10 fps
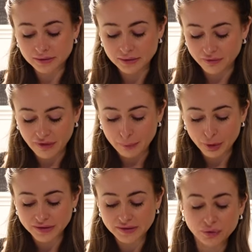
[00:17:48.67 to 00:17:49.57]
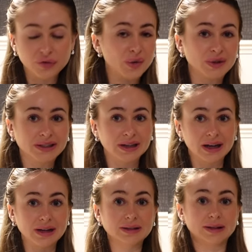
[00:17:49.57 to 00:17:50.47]
the fabric still feels
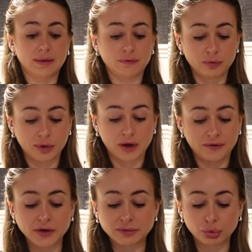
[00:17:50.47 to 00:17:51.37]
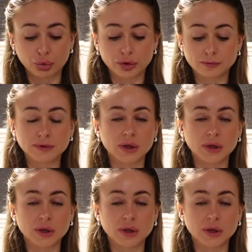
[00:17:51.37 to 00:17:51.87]
exactly the same from when I first bought them.